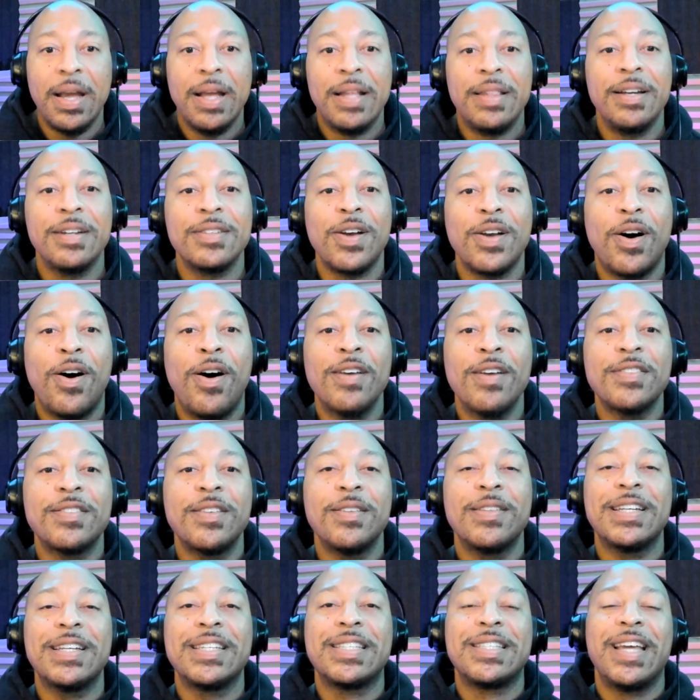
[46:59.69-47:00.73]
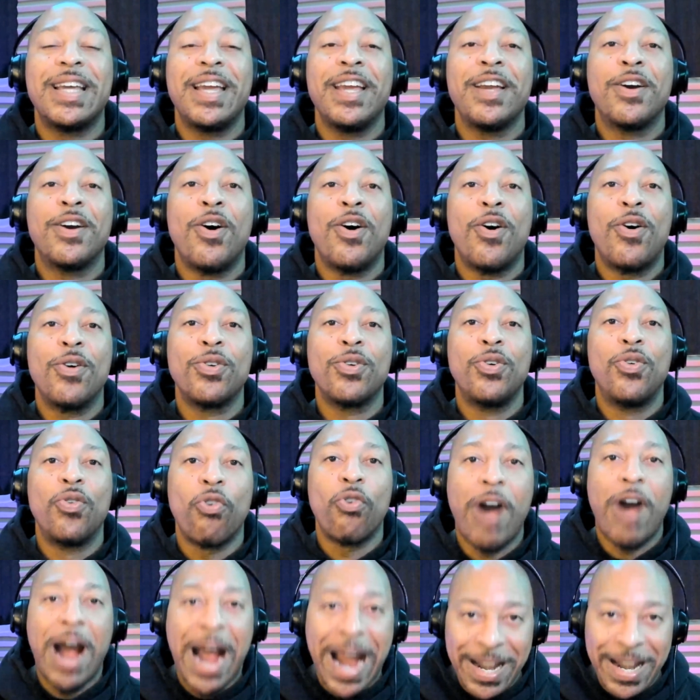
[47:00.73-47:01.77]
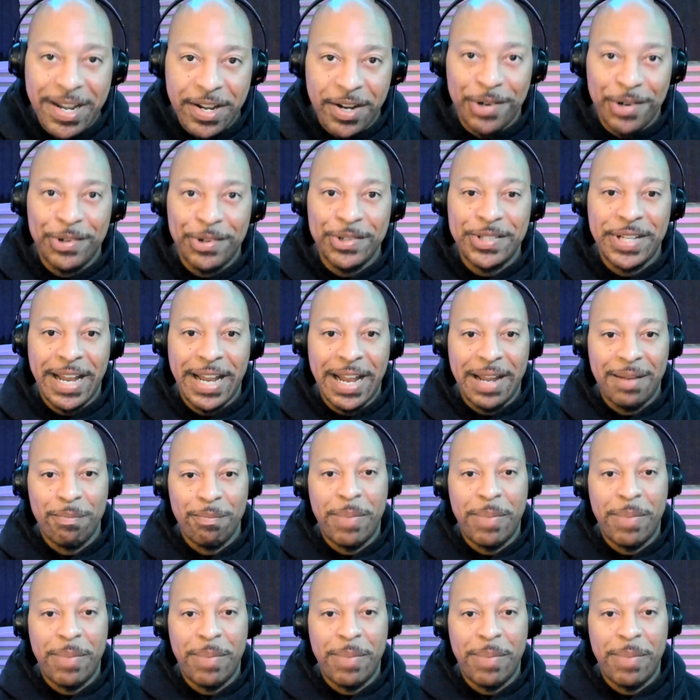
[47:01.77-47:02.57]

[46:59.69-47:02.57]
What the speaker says: There's also this thing called grinders in